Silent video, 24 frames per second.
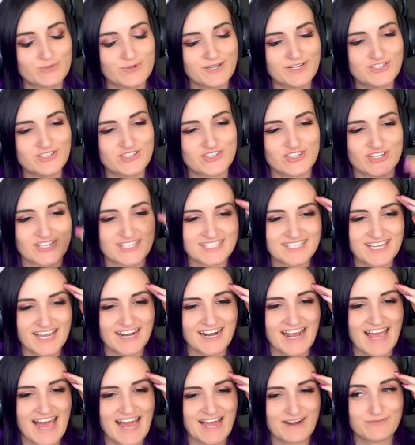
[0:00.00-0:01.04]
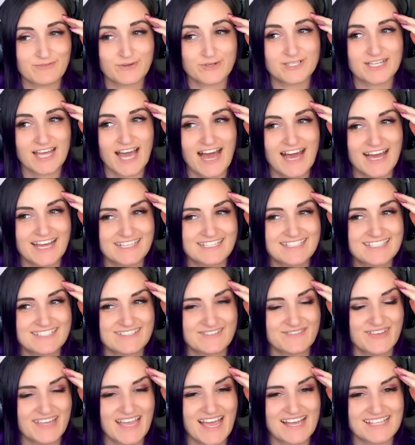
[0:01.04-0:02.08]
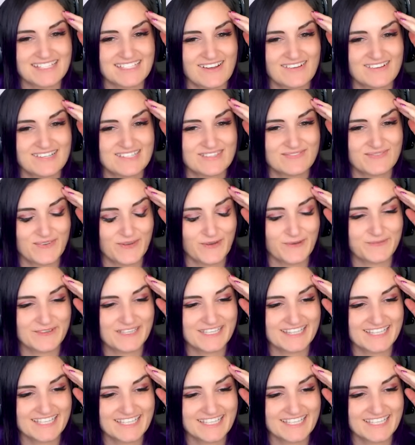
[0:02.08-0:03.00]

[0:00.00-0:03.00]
one just got advertised to me as I was filming